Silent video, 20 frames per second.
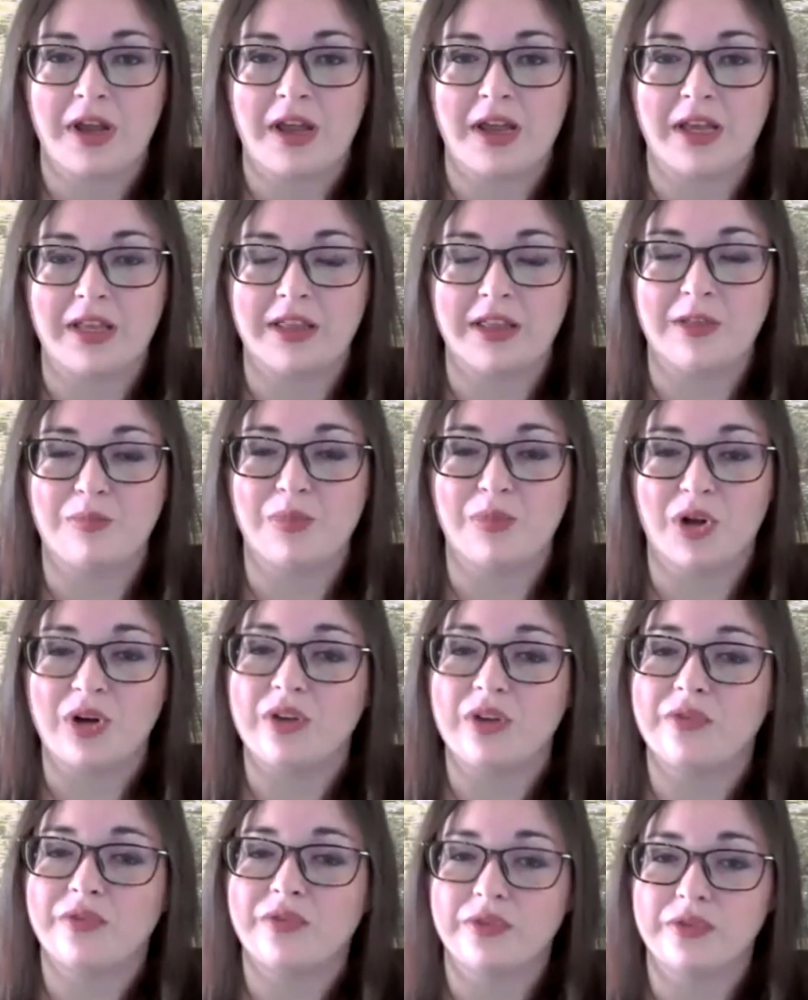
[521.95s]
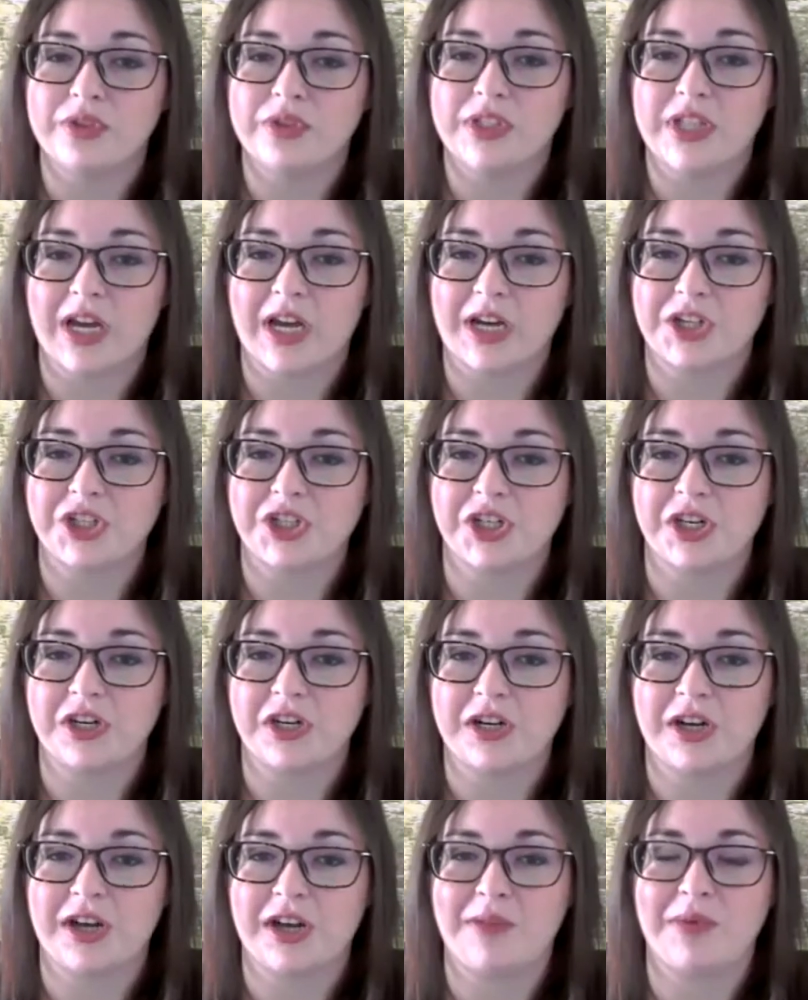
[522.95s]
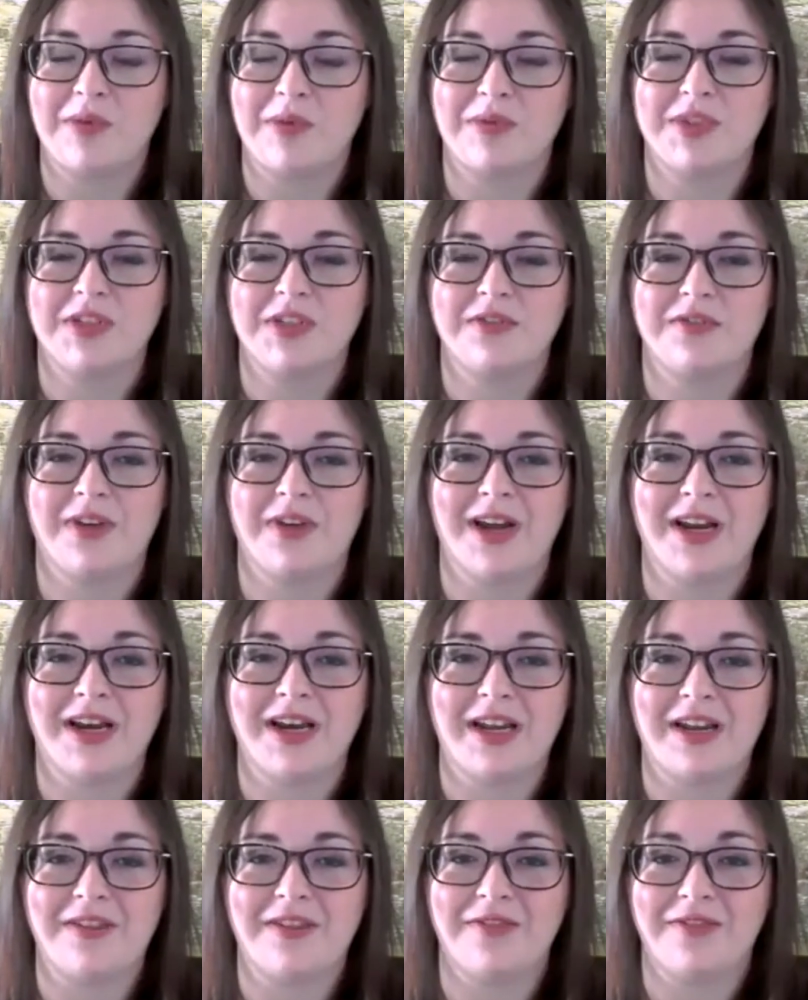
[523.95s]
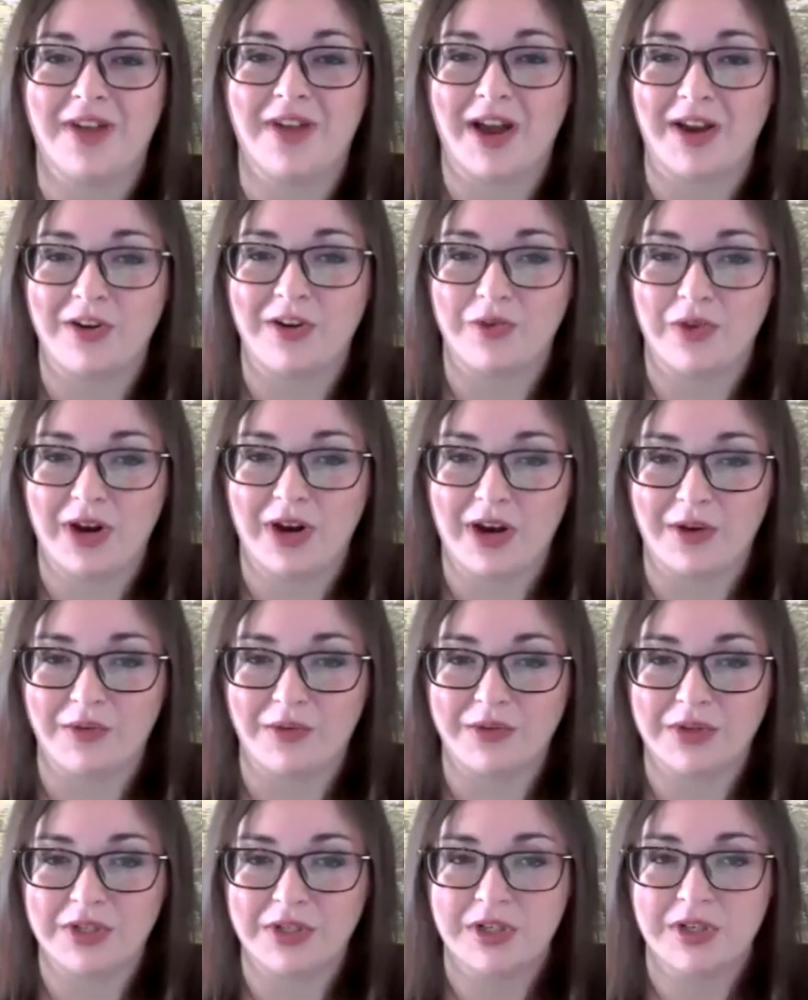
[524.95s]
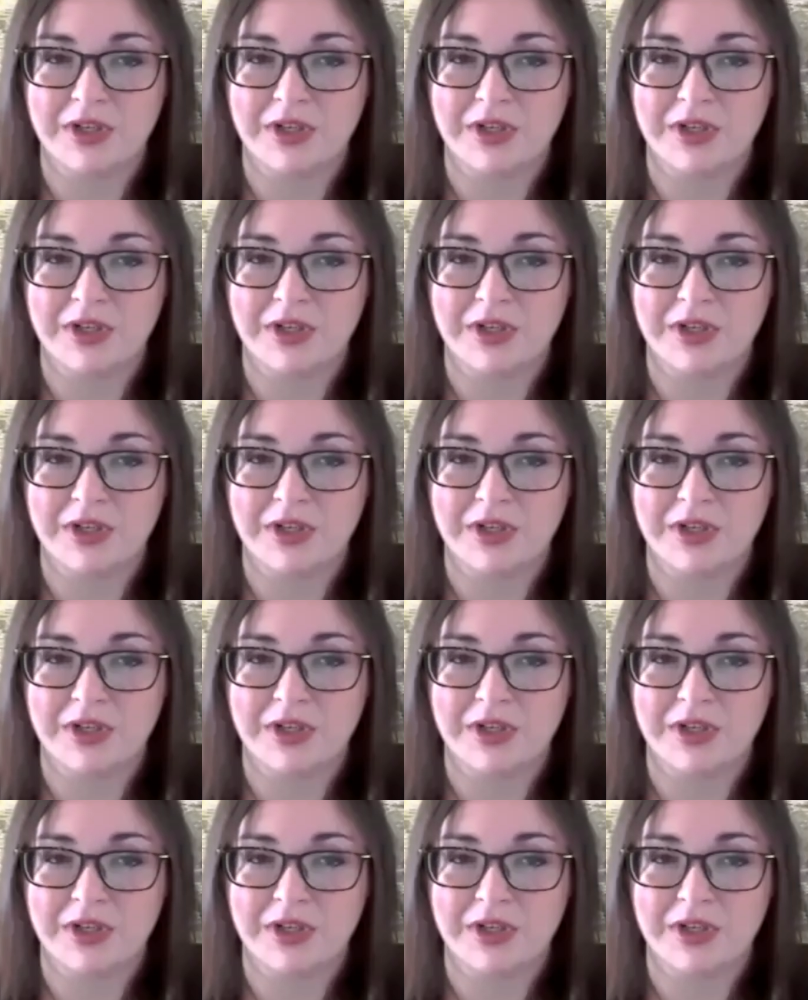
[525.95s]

In the bulk food section, I'm able to find a fine ground